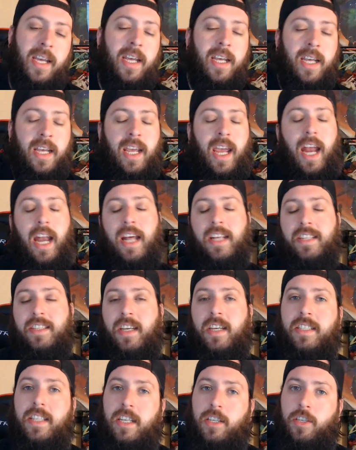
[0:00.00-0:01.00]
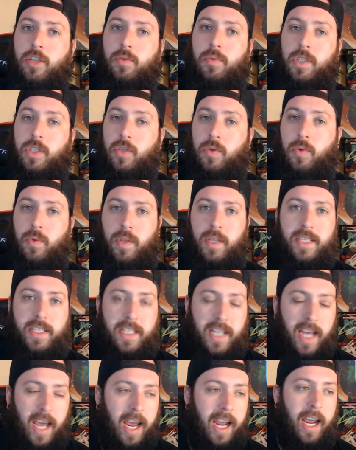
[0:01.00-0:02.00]
and has continued to this
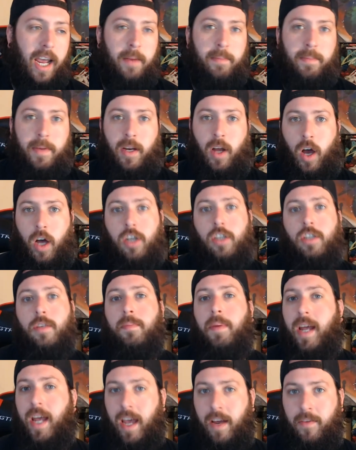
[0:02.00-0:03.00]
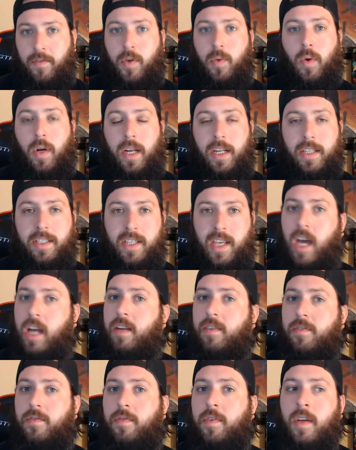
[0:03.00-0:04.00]
day and been honored by everyone. It's kind
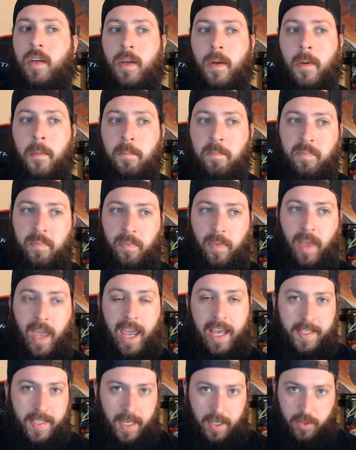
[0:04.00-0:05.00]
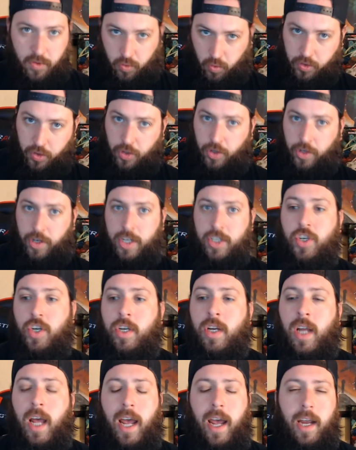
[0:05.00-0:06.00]
of ancestral tradition,
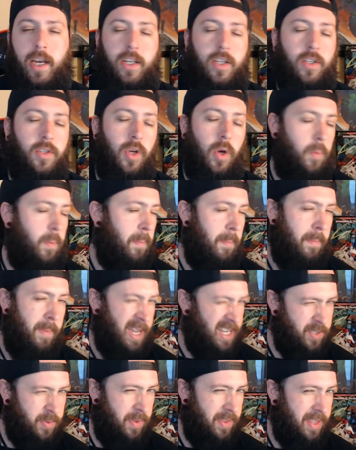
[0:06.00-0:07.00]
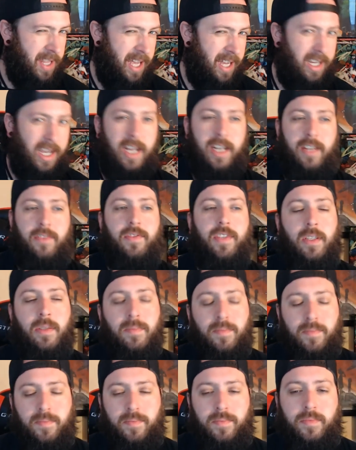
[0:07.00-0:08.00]
and you don't mess with that kind of deal.
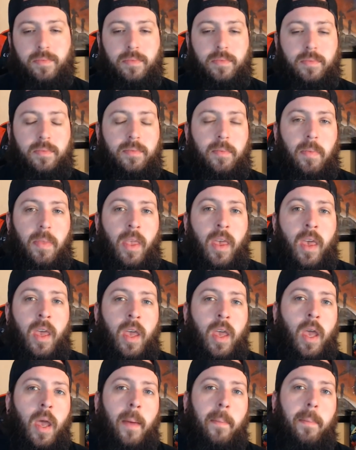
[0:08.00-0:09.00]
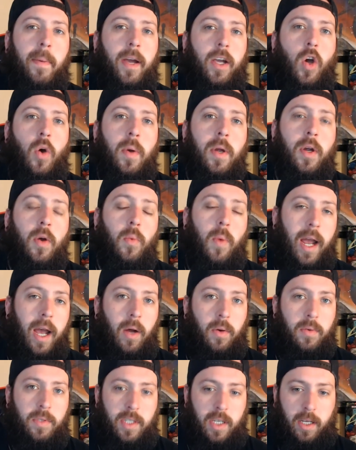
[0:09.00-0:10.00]
But going
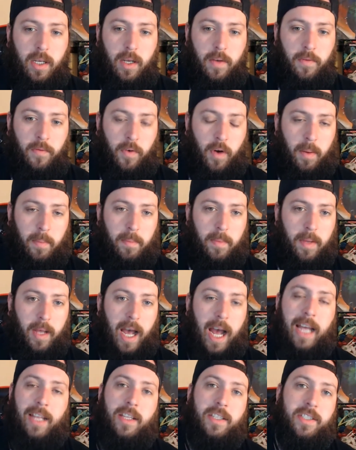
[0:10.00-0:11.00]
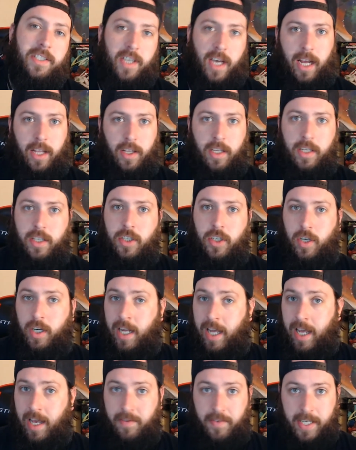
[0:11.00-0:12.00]
around from island to island, you're going
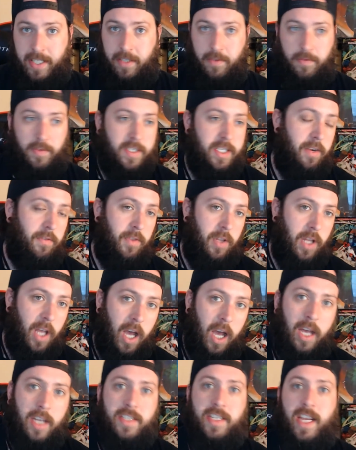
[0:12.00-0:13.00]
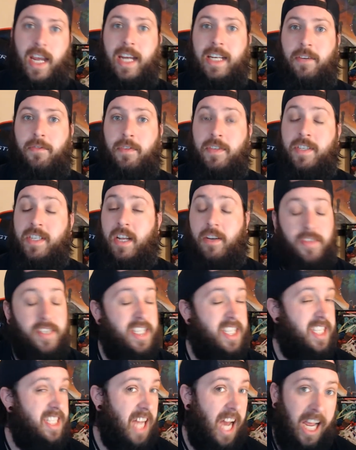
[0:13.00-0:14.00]
to have a different set of laws, a different set of
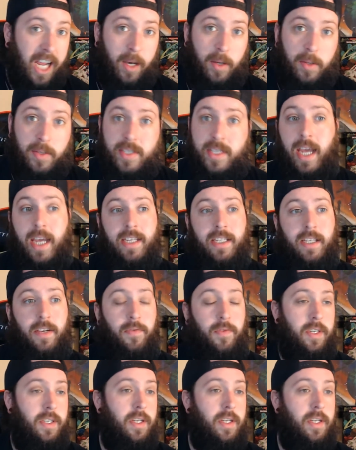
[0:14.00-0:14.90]
styles, a different